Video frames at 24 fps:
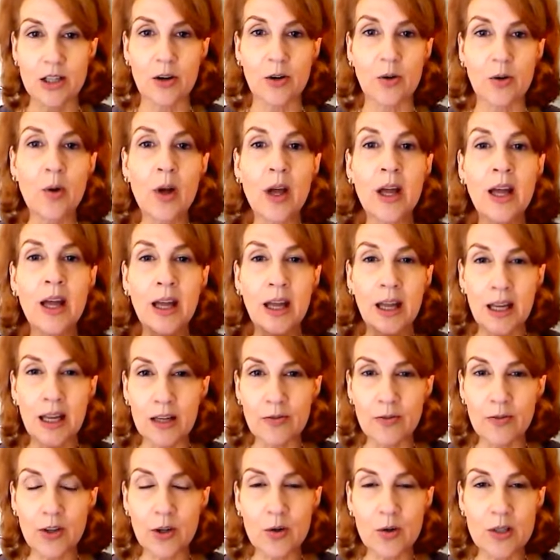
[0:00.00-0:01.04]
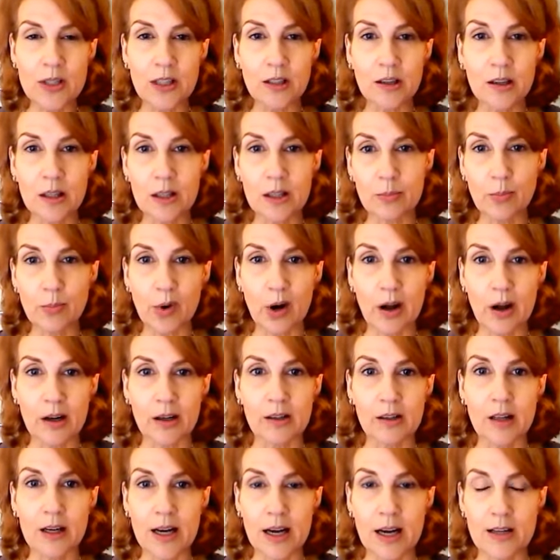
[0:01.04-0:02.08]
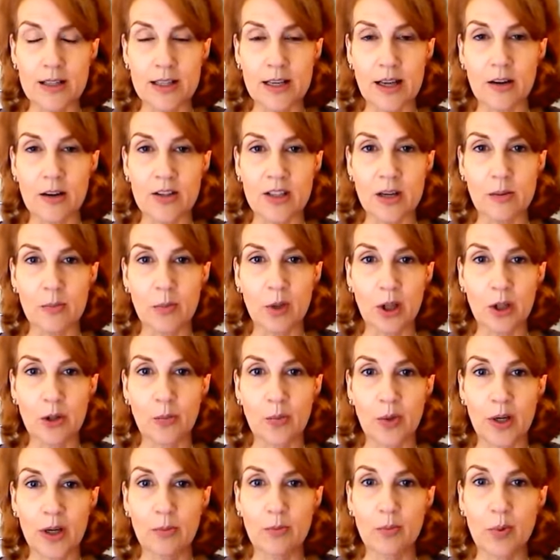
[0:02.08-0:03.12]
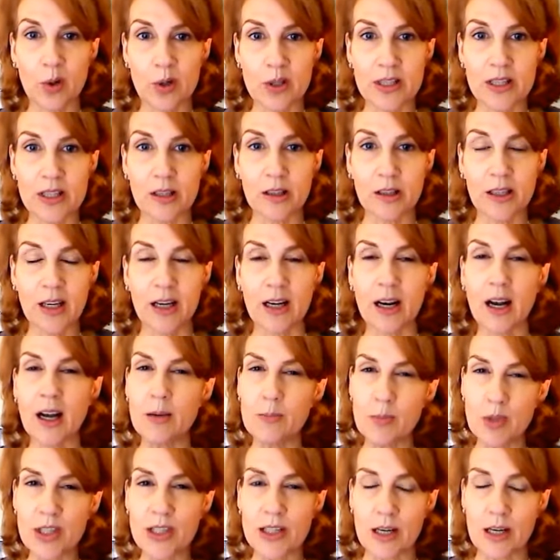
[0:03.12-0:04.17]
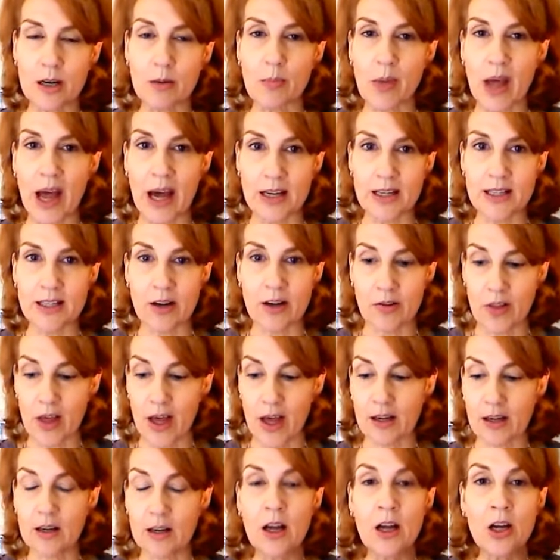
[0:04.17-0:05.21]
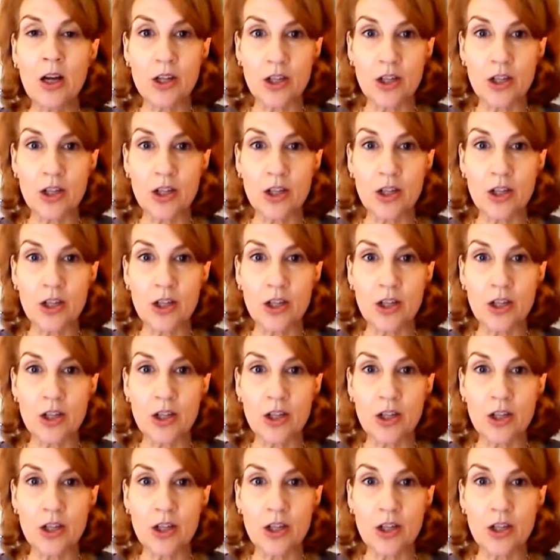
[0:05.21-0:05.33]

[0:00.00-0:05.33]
So if there is a lip product that has calcium aluminum borosilicate, I'm just going to pass on that.